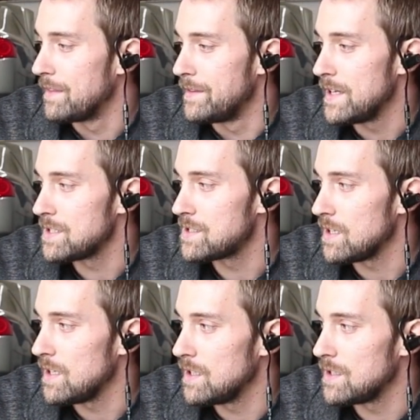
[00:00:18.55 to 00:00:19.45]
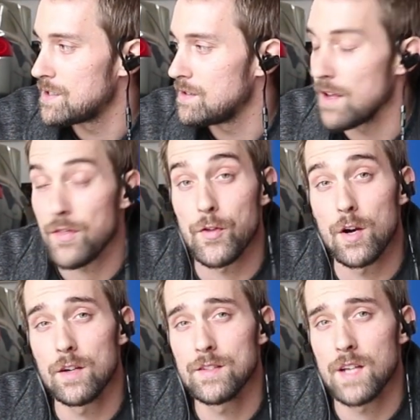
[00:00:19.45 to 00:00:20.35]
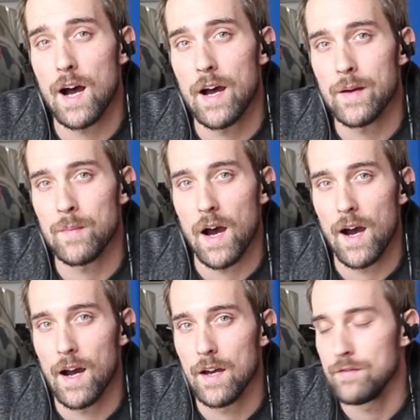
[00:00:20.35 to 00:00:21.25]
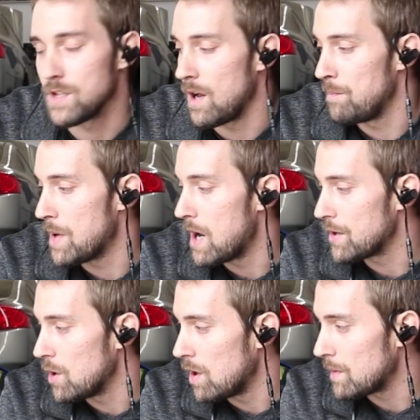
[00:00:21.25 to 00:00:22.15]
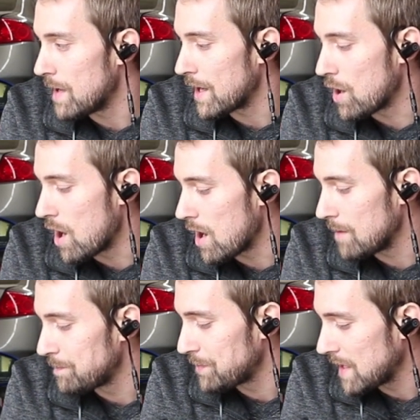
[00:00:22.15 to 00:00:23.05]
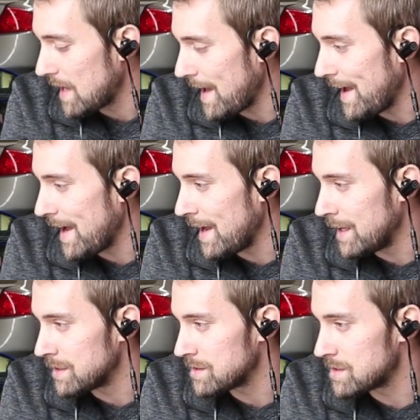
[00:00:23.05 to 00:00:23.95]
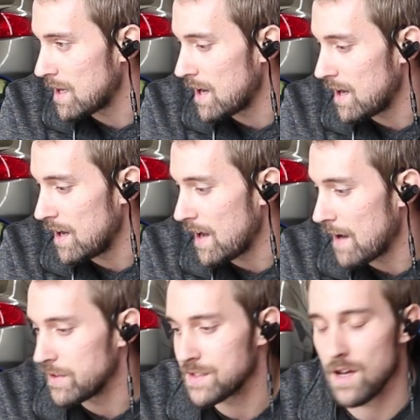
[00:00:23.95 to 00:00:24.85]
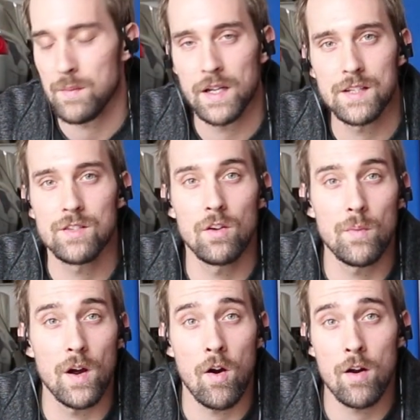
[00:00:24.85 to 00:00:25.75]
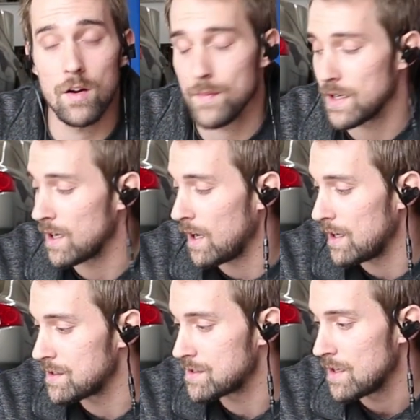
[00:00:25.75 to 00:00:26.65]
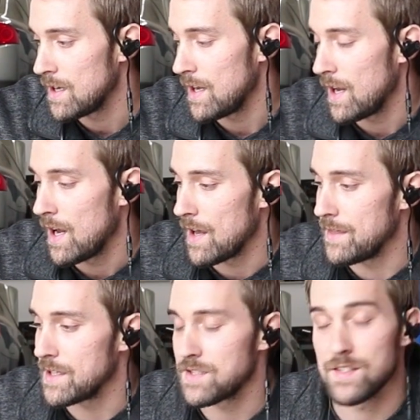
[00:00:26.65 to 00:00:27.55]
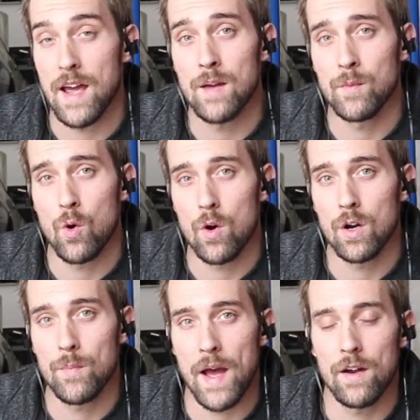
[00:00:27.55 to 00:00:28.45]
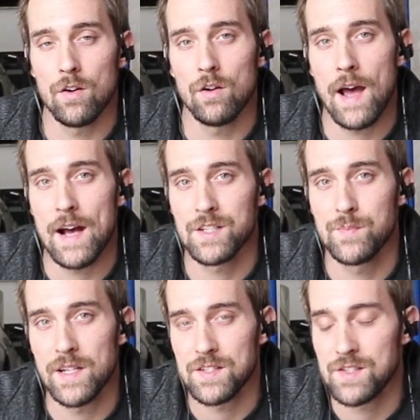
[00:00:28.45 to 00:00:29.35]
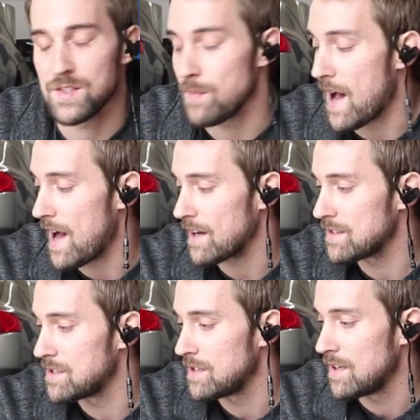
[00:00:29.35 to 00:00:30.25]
this is the third time I've done Bondo on my car, and every time it gets a little bit harder because this same quarter panel has been smacked